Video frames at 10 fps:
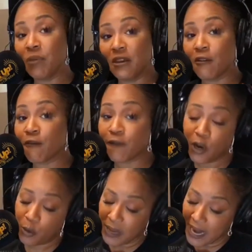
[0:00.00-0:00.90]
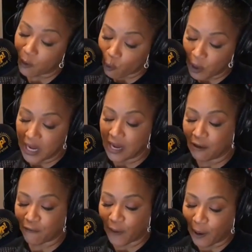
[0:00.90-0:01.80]
Be affirmed and
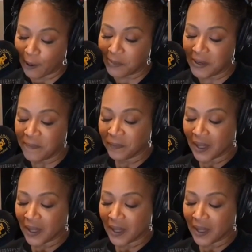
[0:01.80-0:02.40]
reaffirmed.